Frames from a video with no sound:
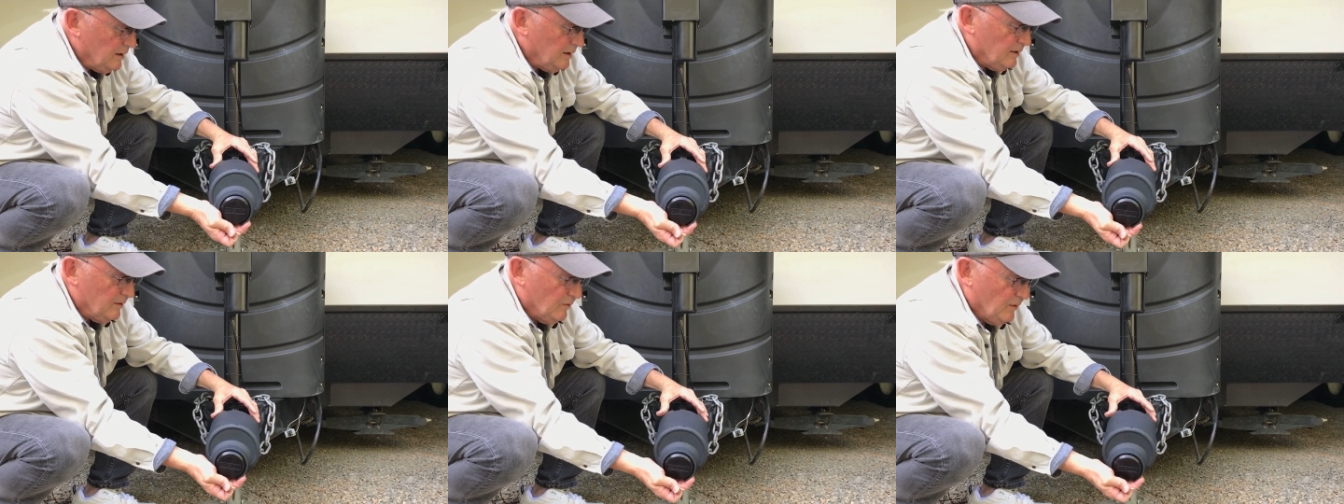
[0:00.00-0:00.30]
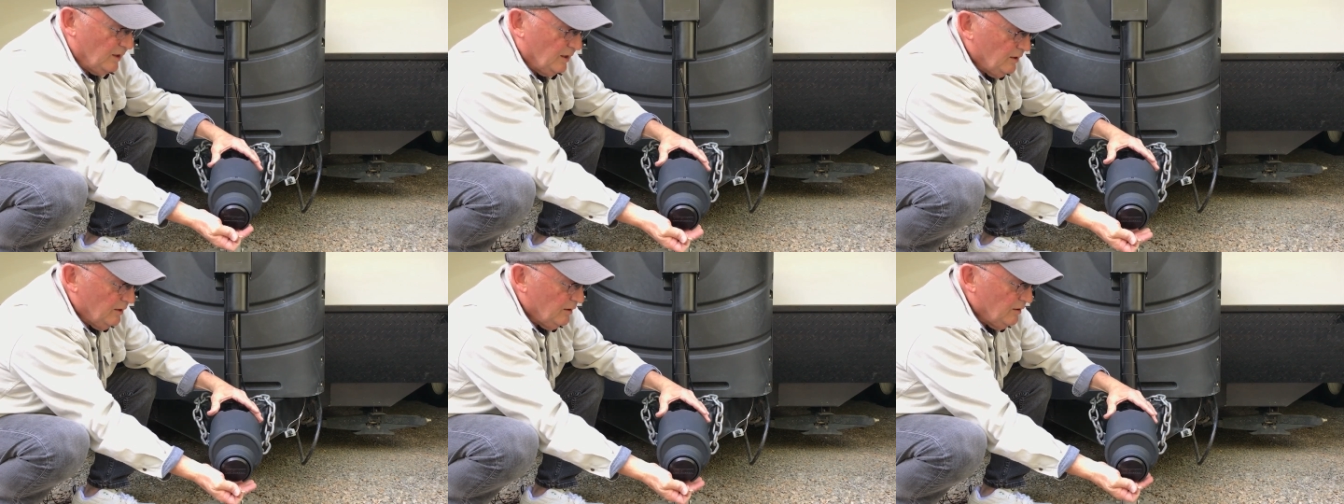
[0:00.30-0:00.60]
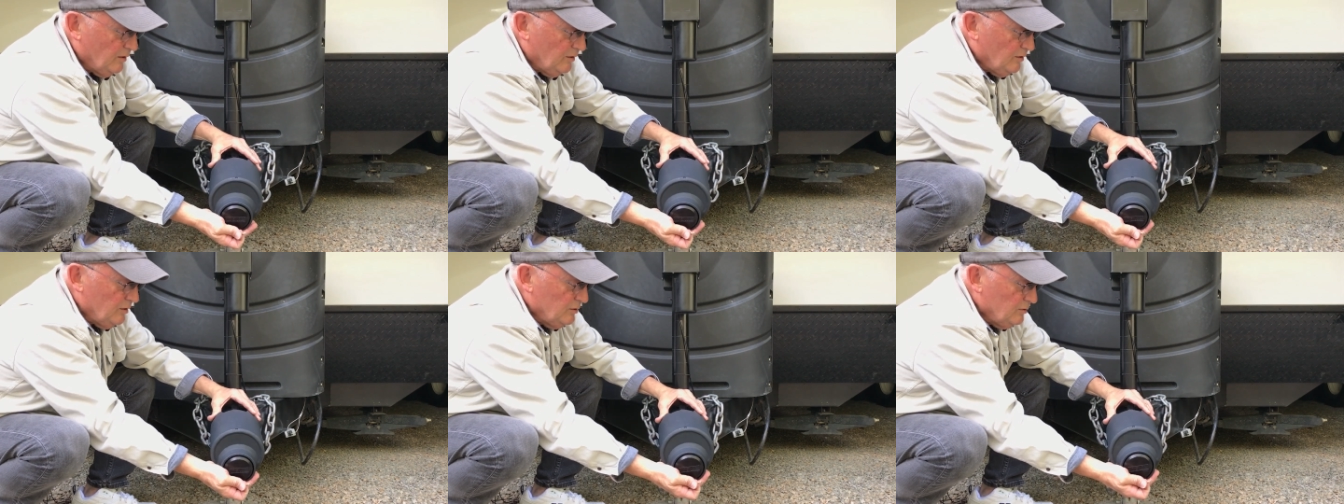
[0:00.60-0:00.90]
and
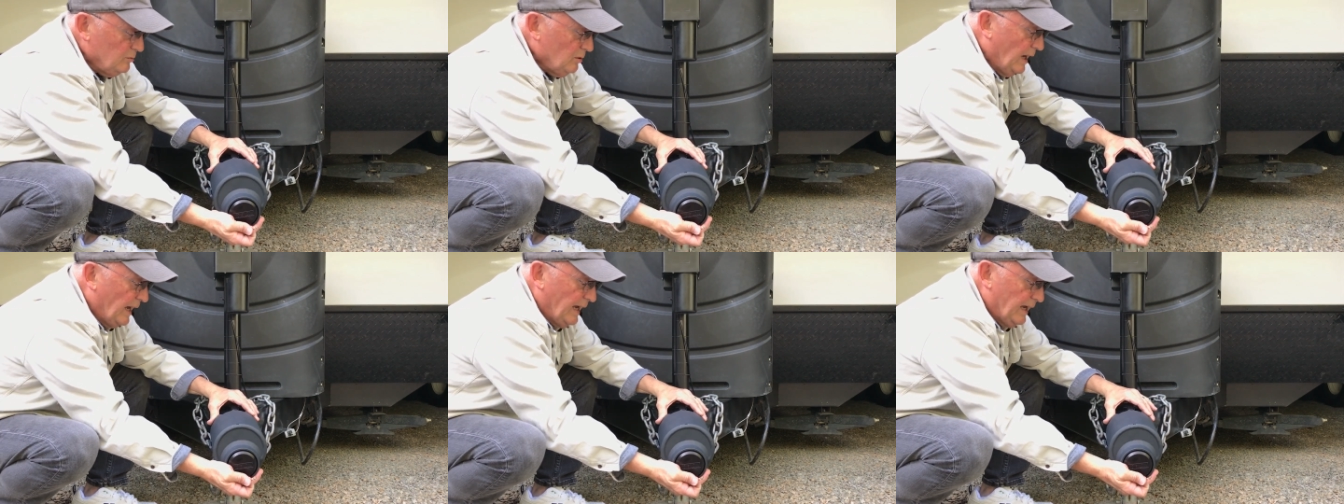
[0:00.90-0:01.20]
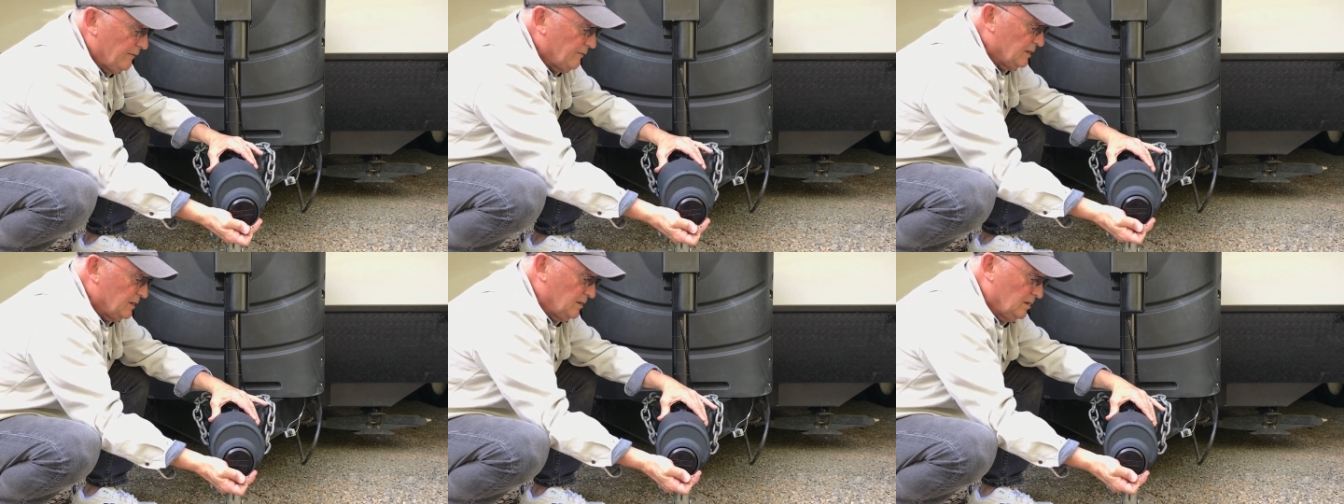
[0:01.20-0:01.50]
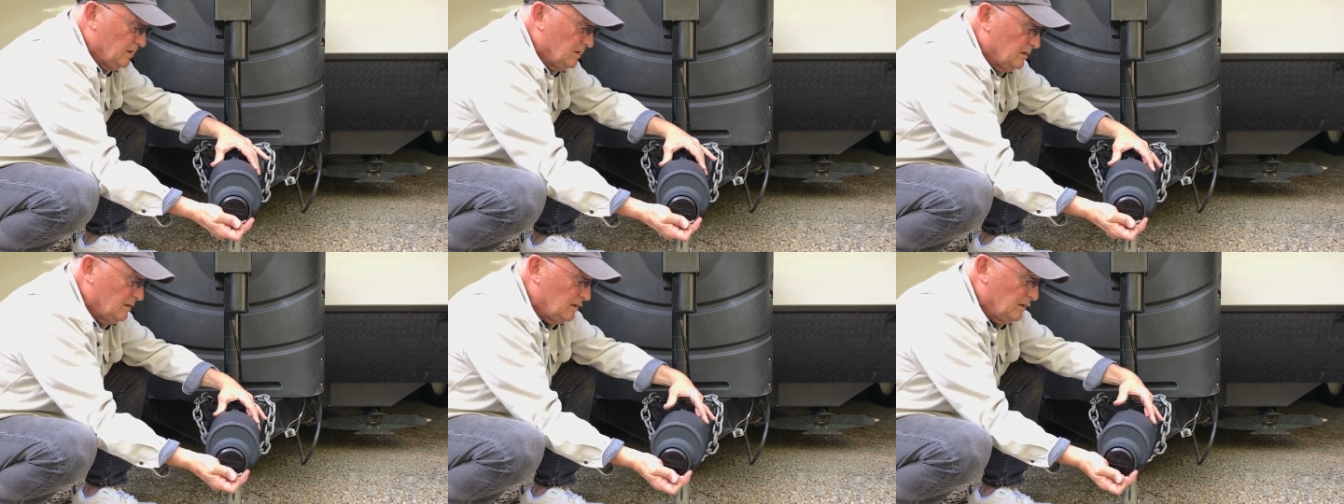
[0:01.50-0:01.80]
there you have it.
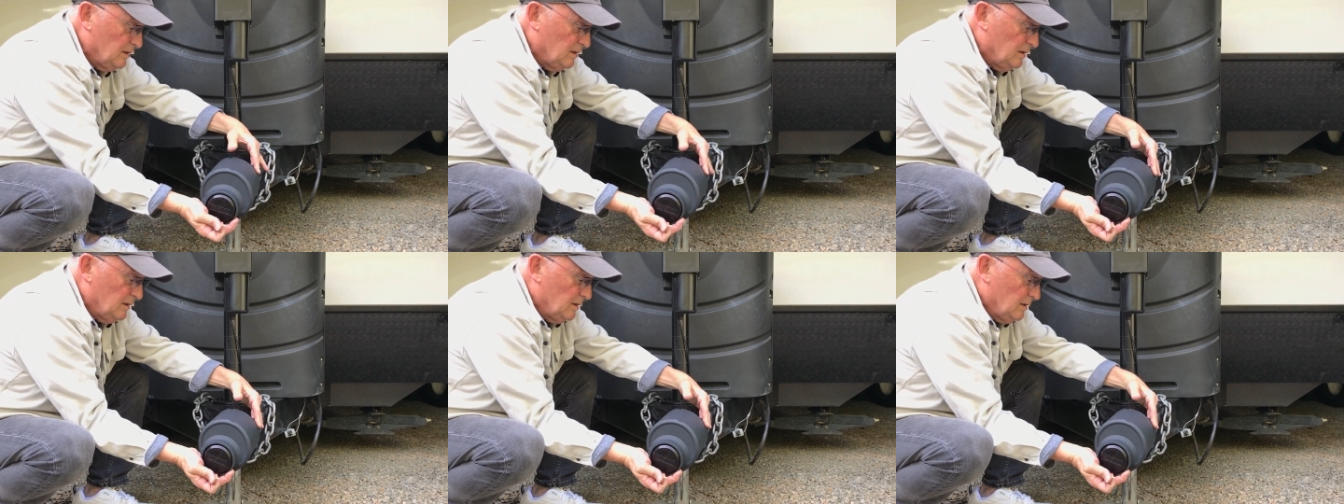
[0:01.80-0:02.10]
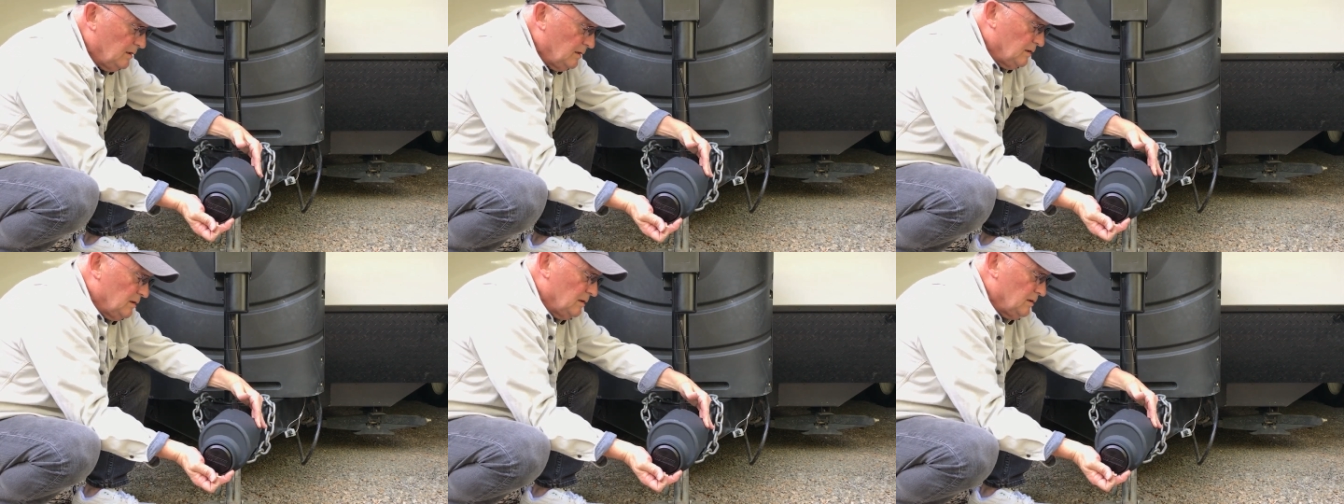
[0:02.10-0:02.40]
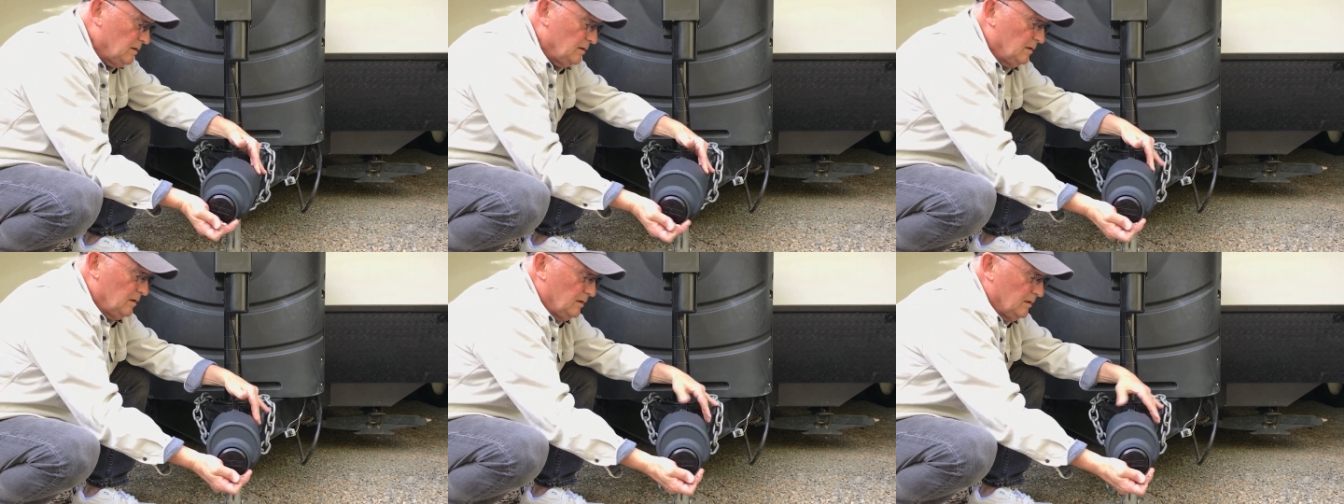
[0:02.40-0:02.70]

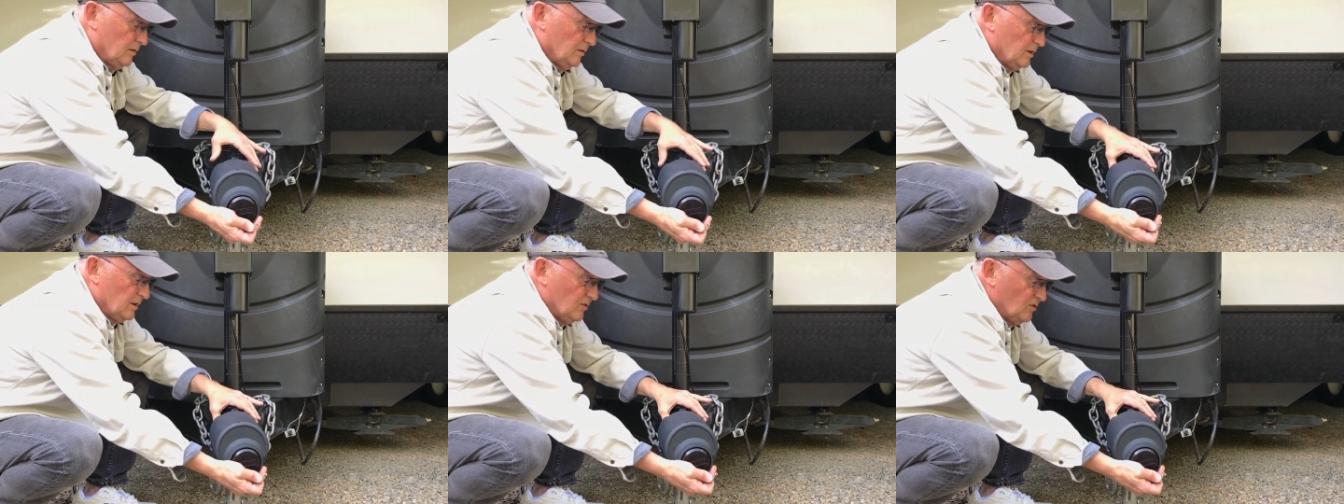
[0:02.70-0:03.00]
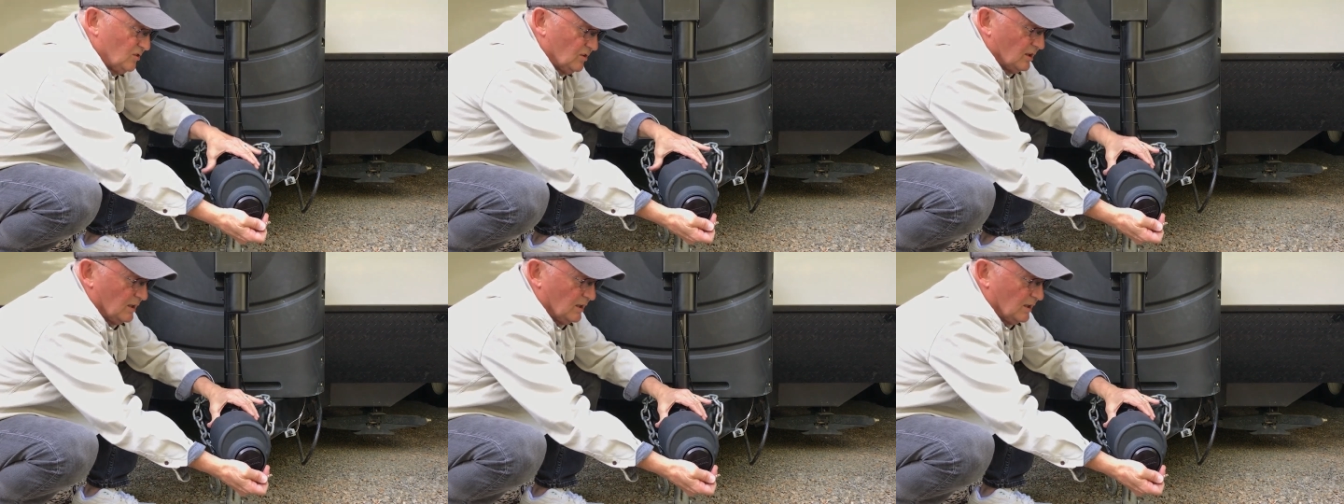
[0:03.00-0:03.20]
Now this